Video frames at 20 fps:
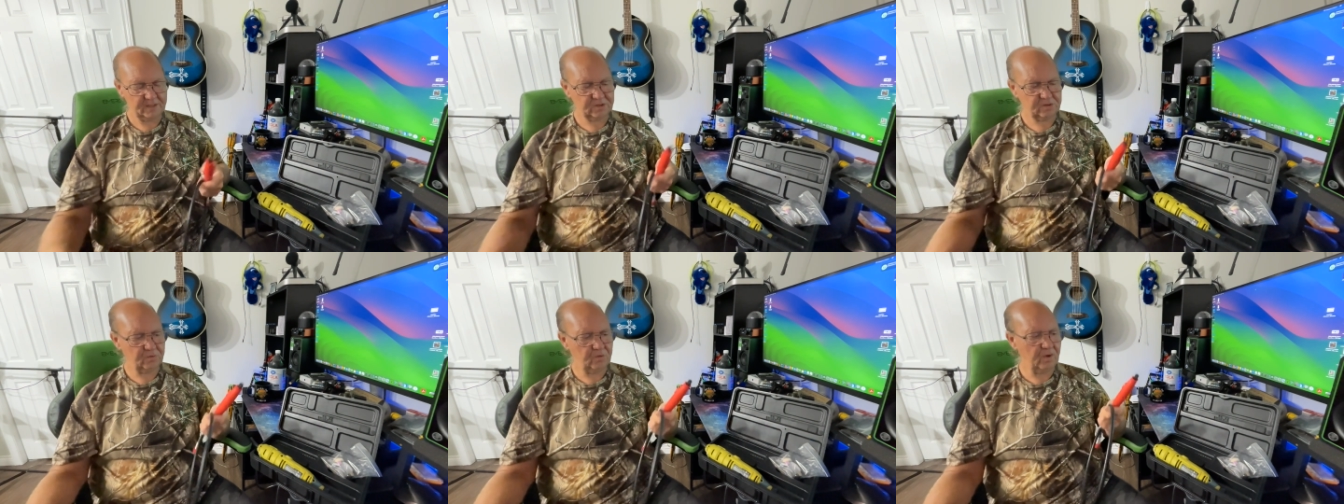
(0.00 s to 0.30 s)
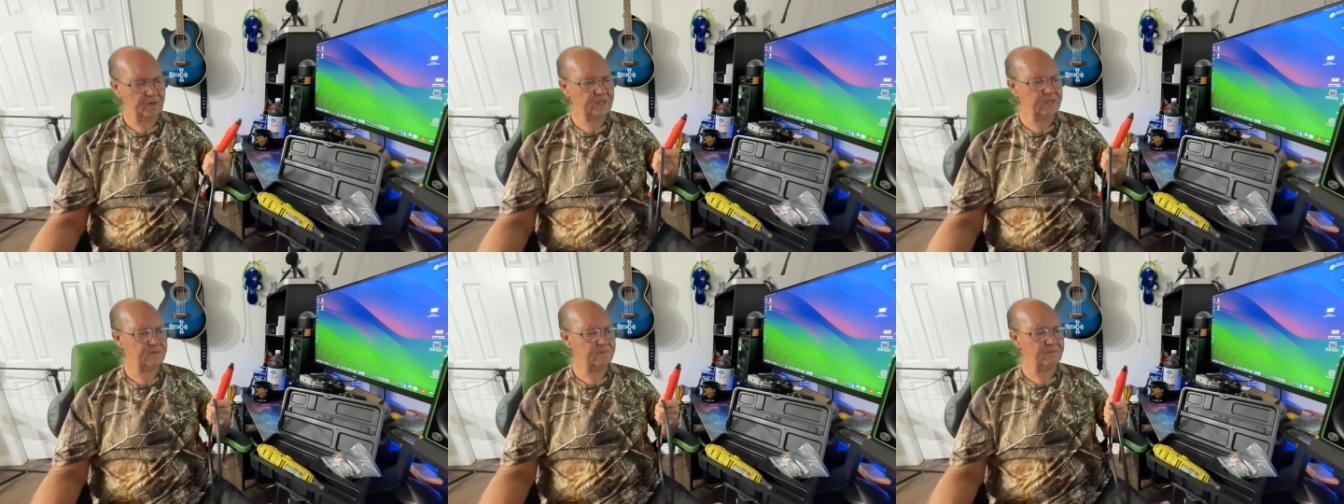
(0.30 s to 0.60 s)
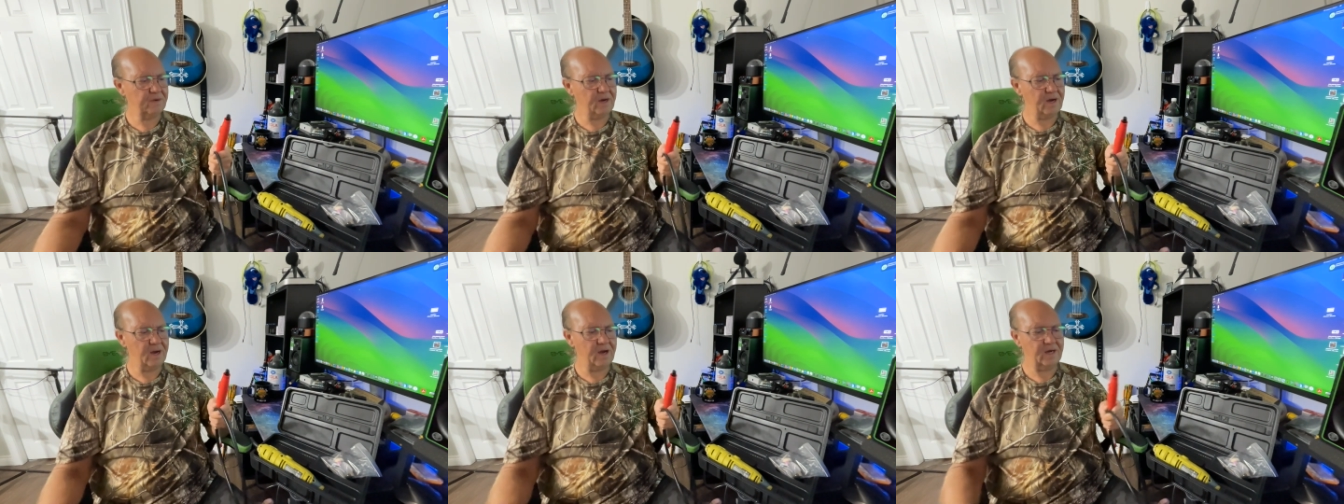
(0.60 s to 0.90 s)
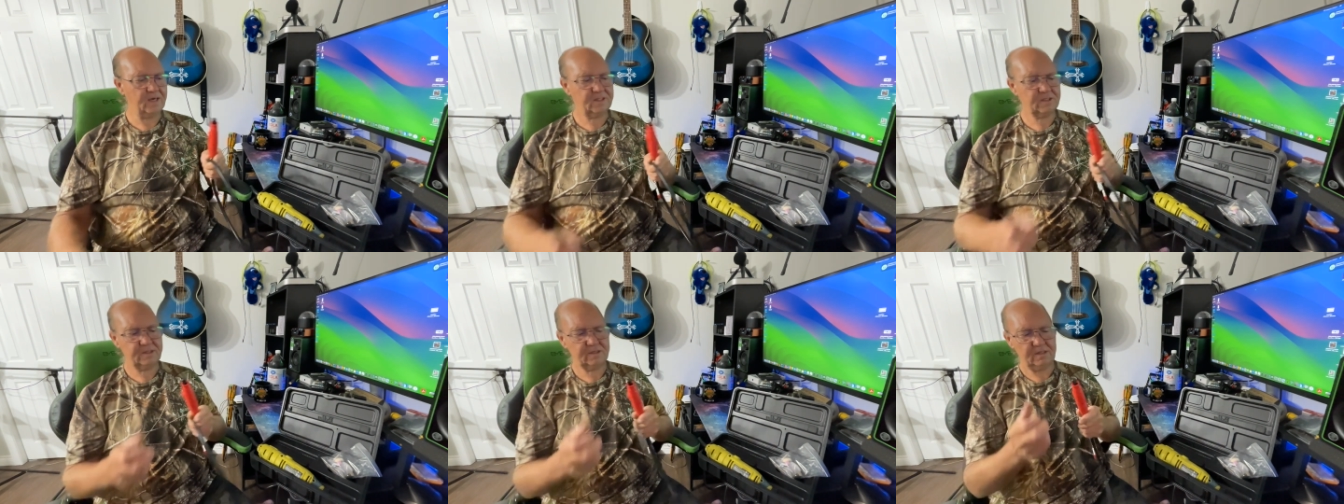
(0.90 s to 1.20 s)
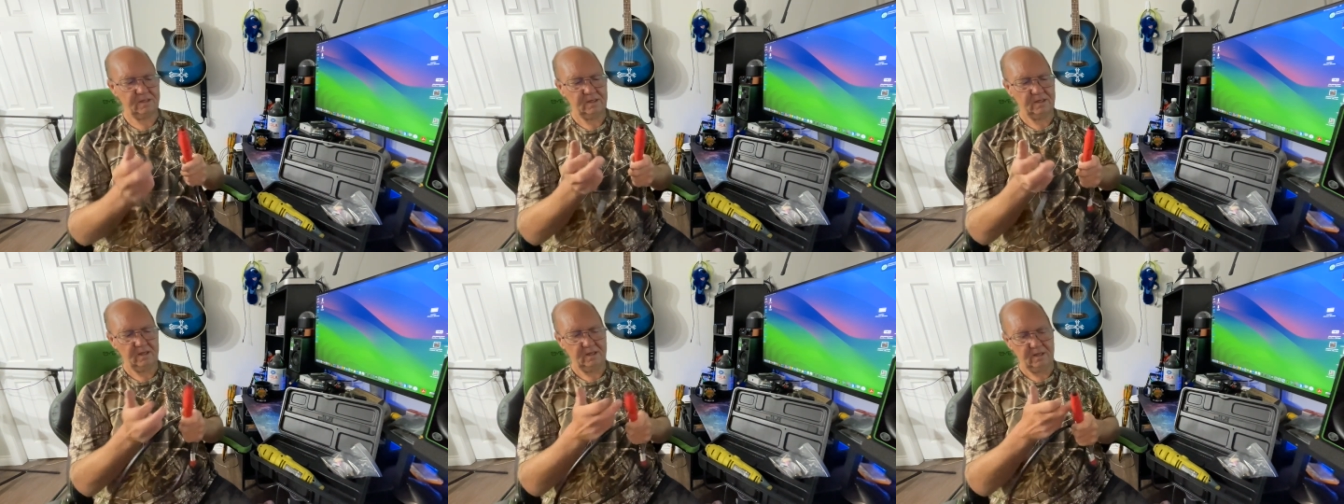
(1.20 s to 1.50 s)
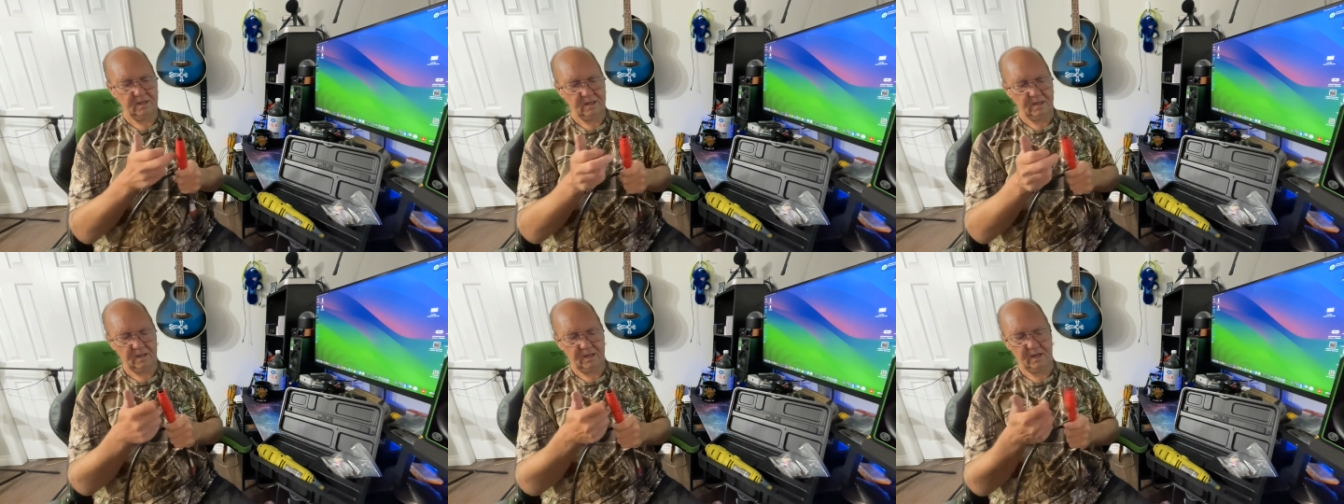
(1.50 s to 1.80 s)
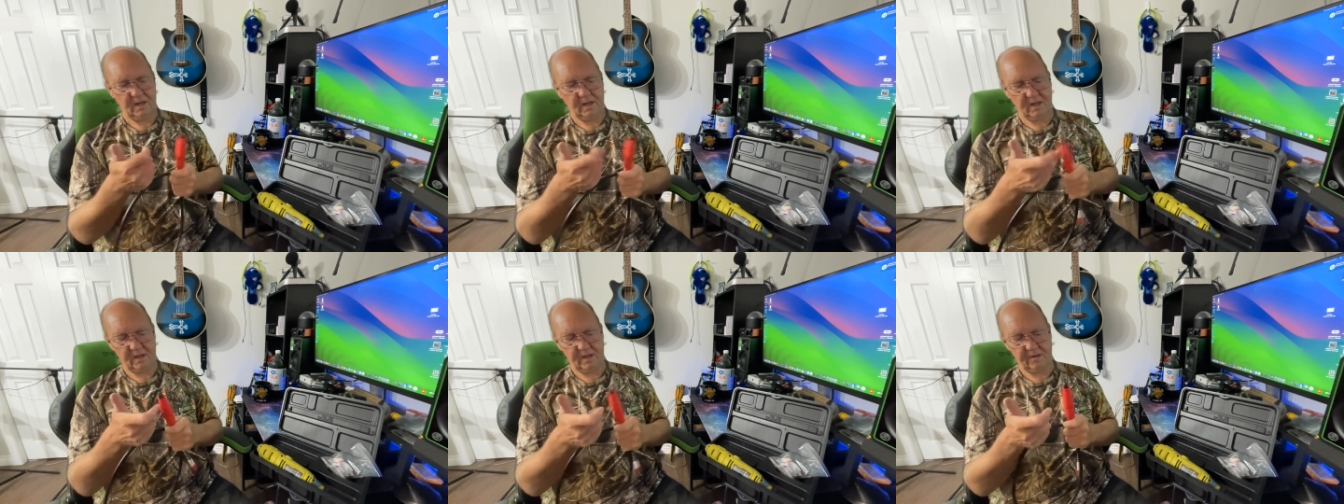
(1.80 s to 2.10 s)
20 bucks,
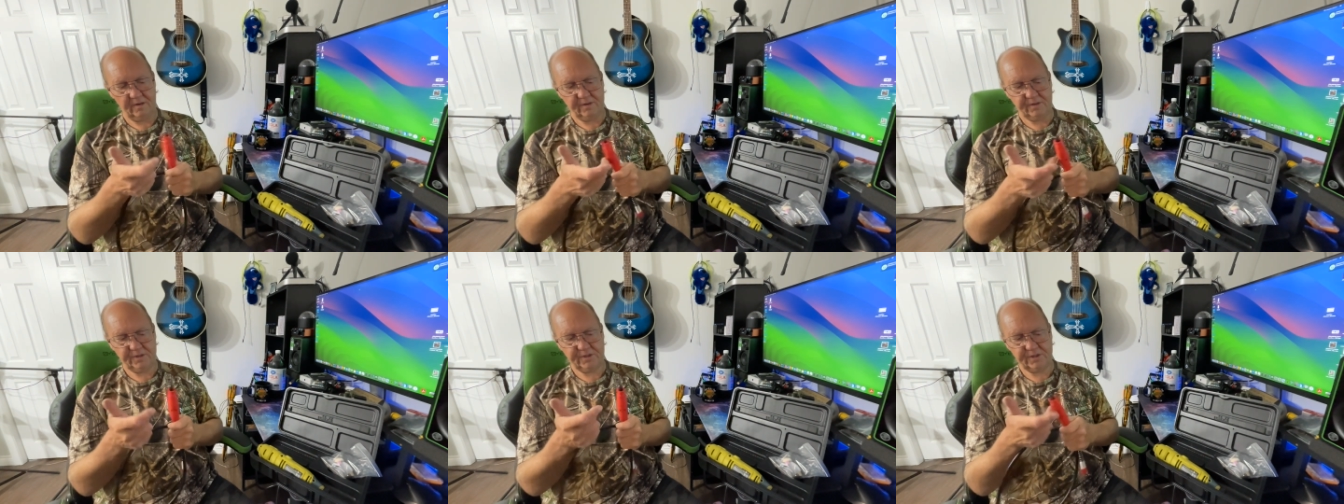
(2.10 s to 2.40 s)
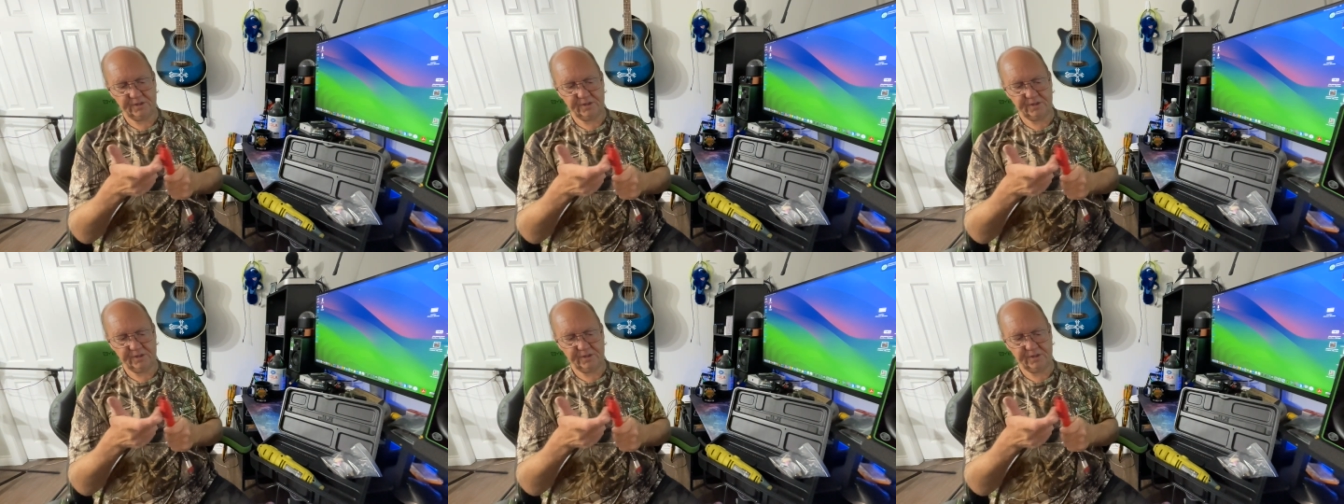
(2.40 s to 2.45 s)
this